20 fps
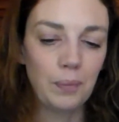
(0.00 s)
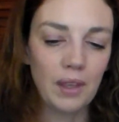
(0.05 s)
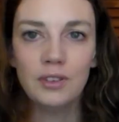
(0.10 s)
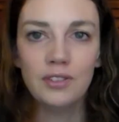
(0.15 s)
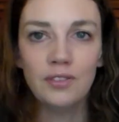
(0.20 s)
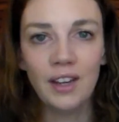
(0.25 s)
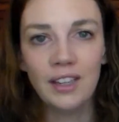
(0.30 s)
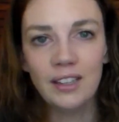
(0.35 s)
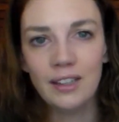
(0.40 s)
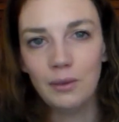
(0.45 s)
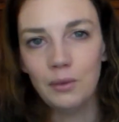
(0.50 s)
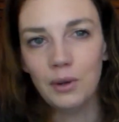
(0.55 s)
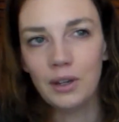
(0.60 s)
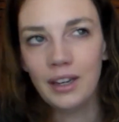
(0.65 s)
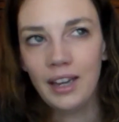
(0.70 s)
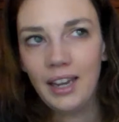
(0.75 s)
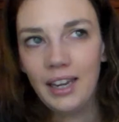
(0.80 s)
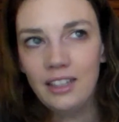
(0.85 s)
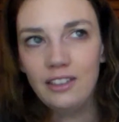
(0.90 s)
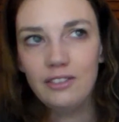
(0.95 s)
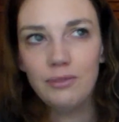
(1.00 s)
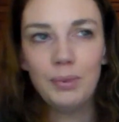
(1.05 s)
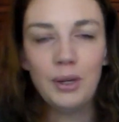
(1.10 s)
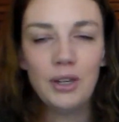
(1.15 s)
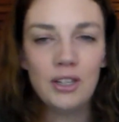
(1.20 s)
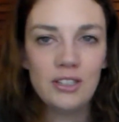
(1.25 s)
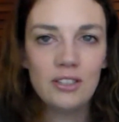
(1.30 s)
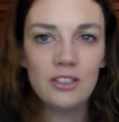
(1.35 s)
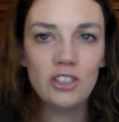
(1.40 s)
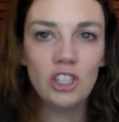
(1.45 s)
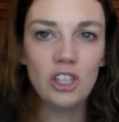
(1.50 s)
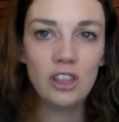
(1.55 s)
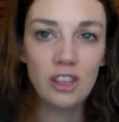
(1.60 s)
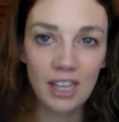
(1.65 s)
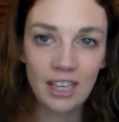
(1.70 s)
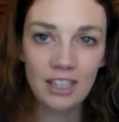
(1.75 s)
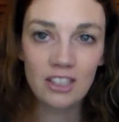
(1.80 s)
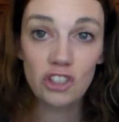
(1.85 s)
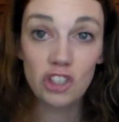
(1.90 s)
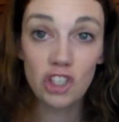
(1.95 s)
We find out what kind of person she
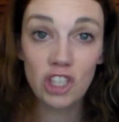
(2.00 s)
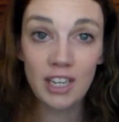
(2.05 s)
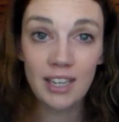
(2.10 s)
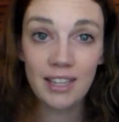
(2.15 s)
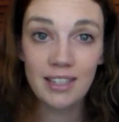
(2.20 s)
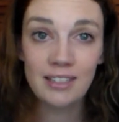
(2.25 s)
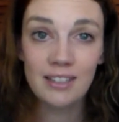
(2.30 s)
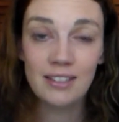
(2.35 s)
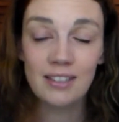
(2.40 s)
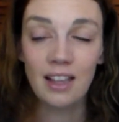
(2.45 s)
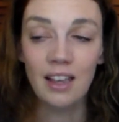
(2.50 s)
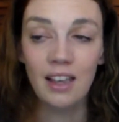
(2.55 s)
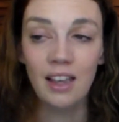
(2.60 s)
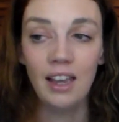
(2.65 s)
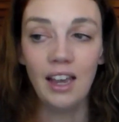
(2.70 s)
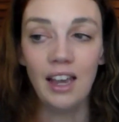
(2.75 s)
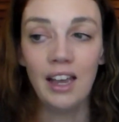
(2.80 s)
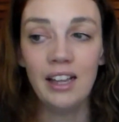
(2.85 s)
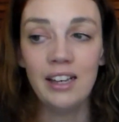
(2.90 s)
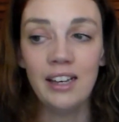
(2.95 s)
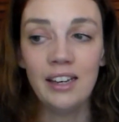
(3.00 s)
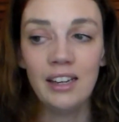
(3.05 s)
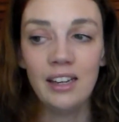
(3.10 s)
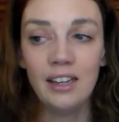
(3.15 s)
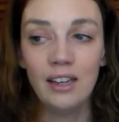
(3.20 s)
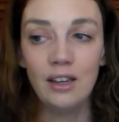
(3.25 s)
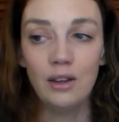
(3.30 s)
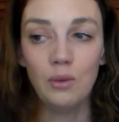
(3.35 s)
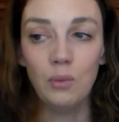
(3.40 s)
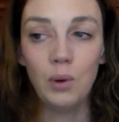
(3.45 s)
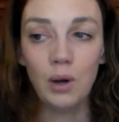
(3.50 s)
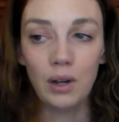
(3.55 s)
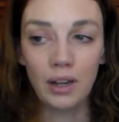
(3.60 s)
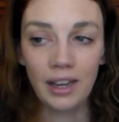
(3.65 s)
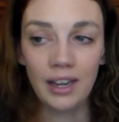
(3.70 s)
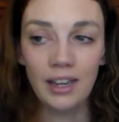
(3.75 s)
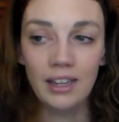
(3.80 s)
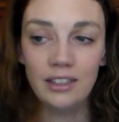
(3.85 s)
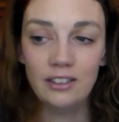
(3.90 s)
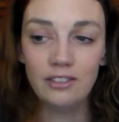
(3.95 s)
thinks she is, and what
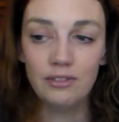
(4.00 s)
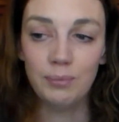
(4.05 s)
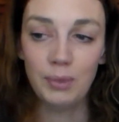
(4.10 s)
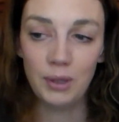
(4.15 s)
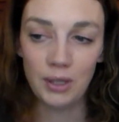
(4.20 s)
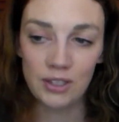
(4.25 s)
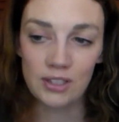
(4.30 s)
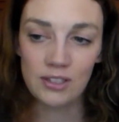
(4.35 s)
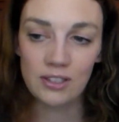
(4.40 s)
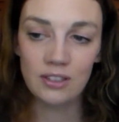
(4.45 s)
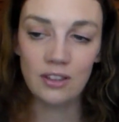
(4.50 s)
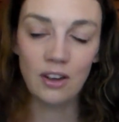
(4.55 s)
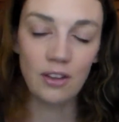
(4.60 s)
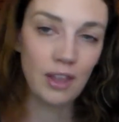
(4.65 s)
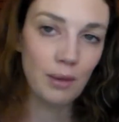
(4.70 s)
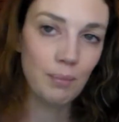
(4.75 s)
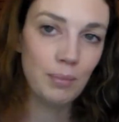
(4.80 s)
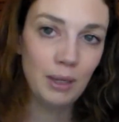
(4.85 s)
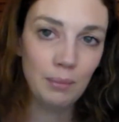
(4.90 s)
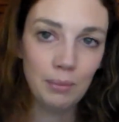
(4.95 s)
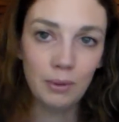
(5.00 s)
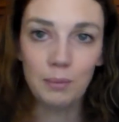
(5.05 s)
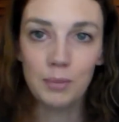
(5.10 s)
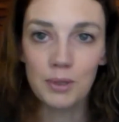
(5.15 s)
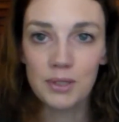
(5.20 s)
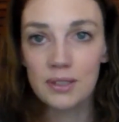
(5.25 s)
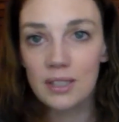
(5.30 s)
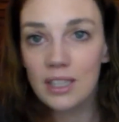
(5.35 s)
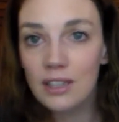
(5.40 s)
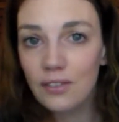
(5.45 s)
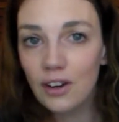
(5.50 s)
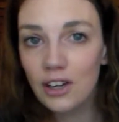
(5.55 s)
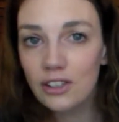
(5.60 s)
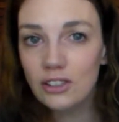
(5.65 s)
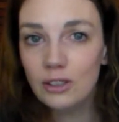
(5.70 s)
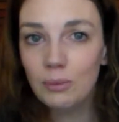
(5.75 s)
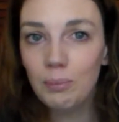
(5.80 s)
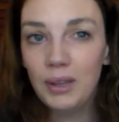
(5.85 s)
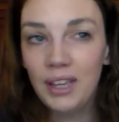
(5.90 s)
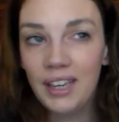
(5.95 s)
kind of person other people perceive her
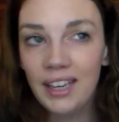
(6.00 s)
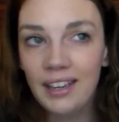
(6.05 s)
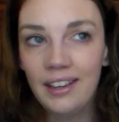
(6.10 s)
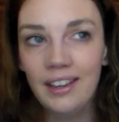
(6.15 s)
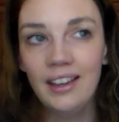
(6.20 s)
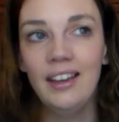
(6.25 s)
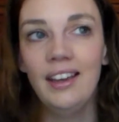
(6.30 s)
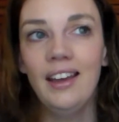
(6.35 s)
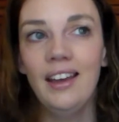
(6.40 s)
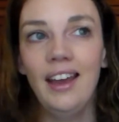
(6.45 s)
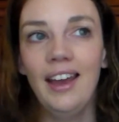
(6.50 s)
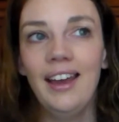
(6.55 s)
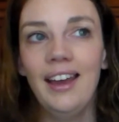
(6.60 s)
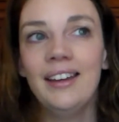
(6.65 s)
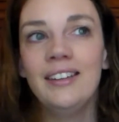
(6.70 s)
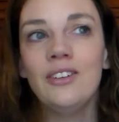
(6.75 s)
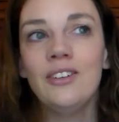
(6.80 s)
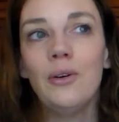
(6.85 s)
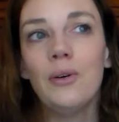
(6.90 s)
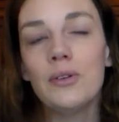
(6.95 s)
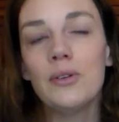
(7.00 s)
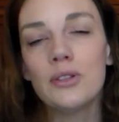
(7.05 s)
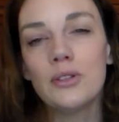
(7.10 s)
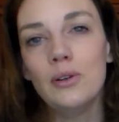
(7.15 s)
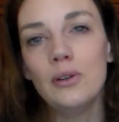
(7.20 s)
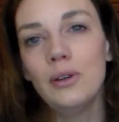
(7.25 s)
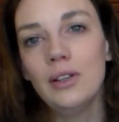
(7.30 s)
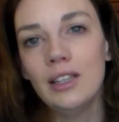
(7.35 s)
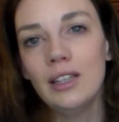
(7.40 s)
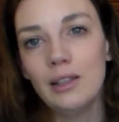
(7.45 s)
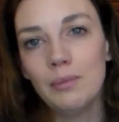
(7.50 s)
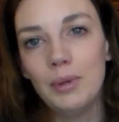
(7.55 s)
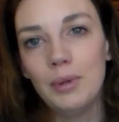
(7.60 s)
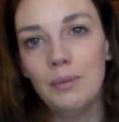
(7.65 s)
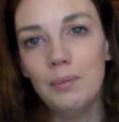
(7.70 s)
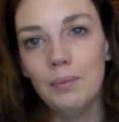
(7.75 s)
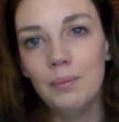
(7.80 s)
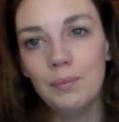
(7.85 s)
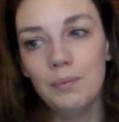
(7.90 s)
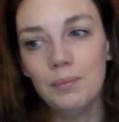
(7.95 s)
to be, and also a little
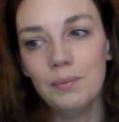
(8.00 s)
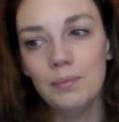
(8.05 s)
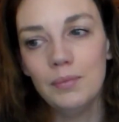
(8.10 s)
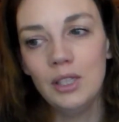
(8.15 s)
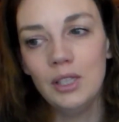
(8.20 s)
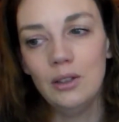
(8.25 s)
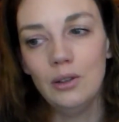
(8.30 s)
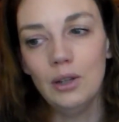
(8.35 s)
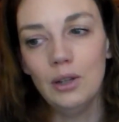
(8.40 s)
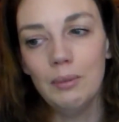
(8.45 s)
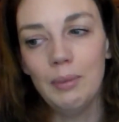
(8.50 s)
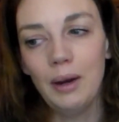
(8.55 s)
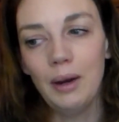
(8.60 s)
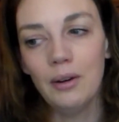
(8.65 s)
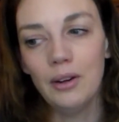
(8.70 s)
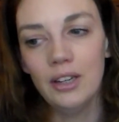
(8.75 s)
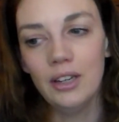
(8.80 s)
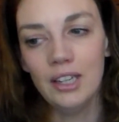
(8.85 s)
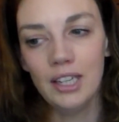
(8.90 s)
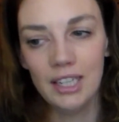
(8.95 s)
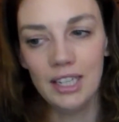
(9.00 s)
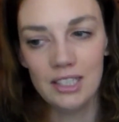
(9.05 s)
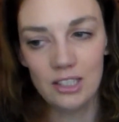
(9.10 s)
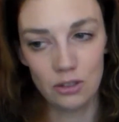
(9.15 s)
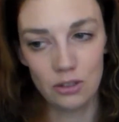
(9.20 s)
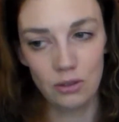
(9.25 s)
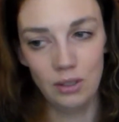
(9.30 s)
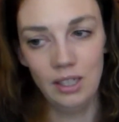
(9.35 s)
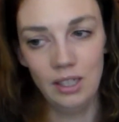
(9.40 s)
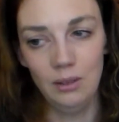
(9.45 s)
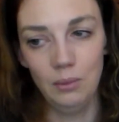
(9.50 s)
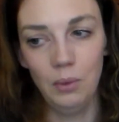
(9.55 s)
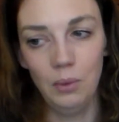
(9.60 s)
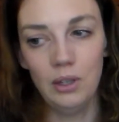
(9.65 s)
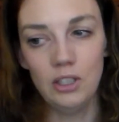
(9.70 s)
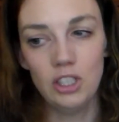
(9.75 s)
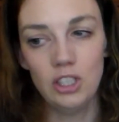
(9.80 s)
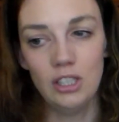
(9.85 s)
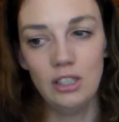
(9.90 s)
bit, you know, about her history and